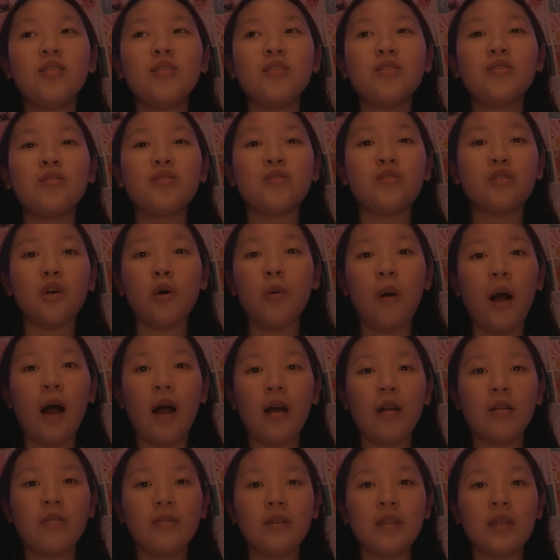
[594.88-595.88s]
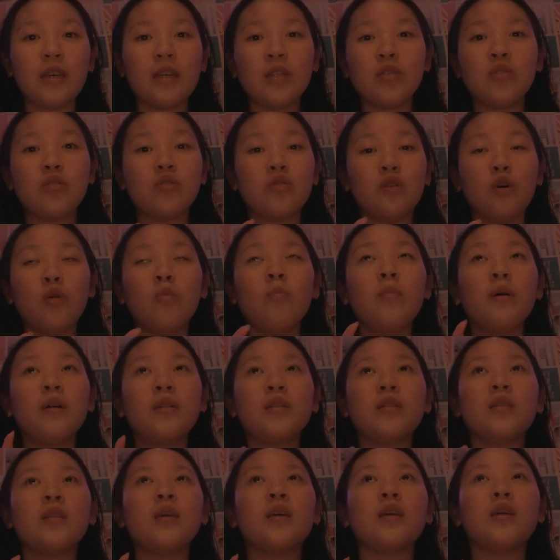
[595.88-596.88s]
so out of it, like so
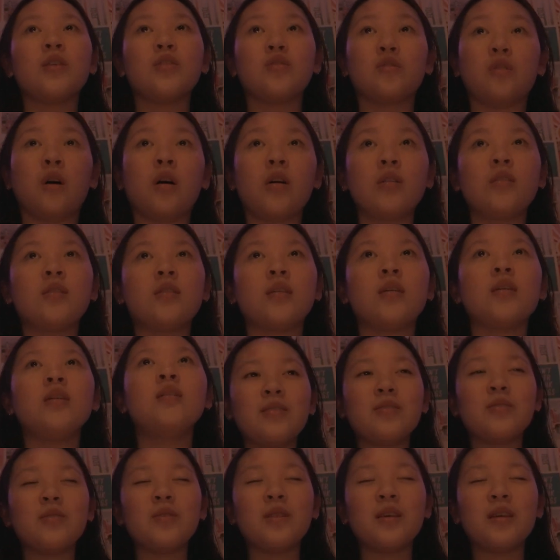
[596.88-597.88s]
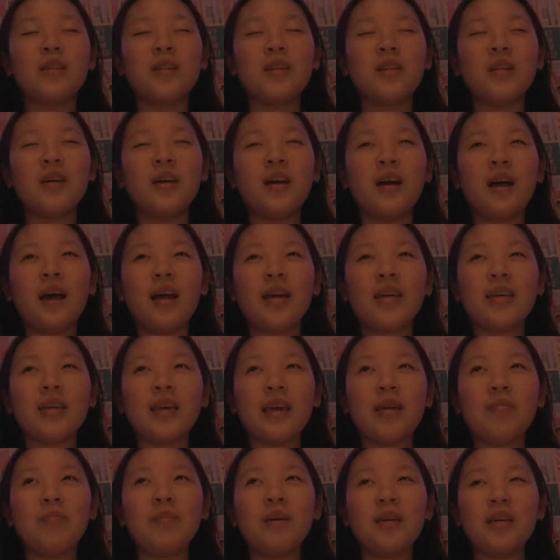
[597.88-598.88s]
mentally exhausted. So then I
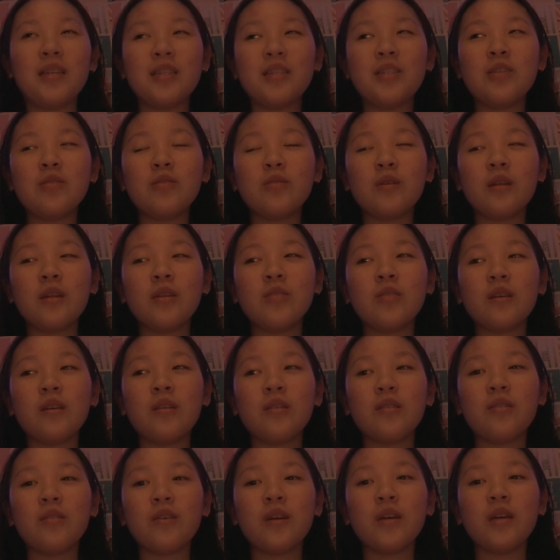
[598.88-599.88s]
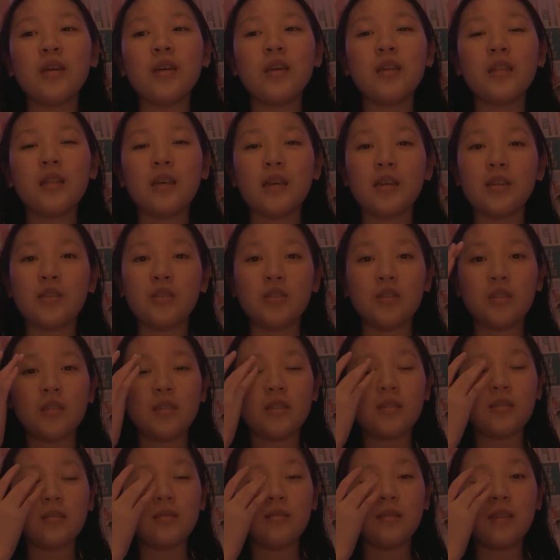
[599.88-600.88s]
came into 2023 like
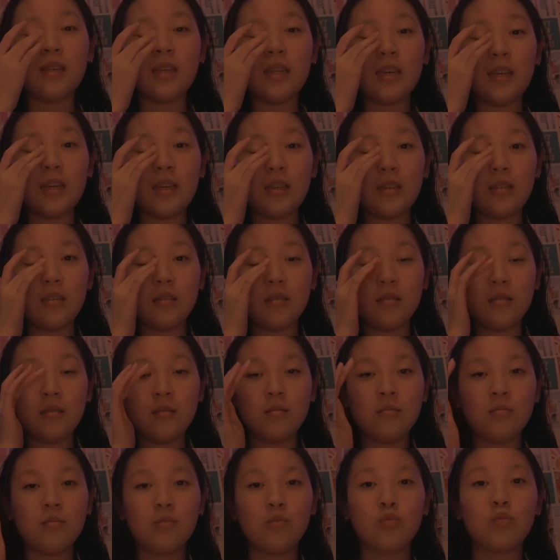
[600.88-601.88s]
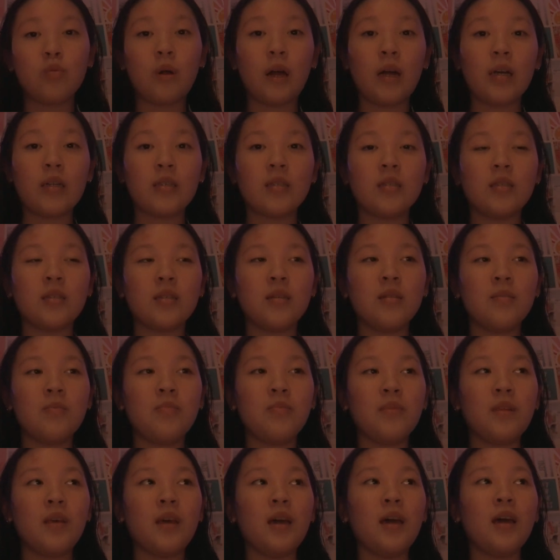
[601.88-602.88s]
just needing rest.
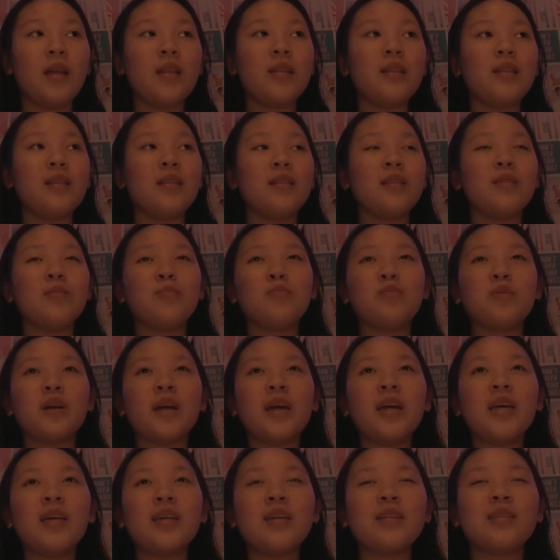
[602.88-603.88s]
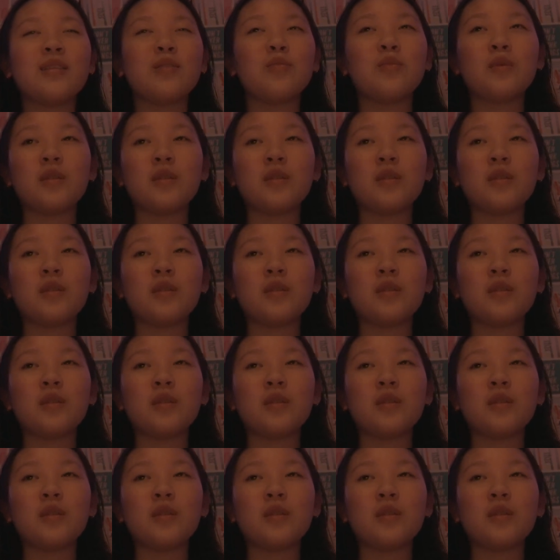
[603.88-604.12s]
And the break, the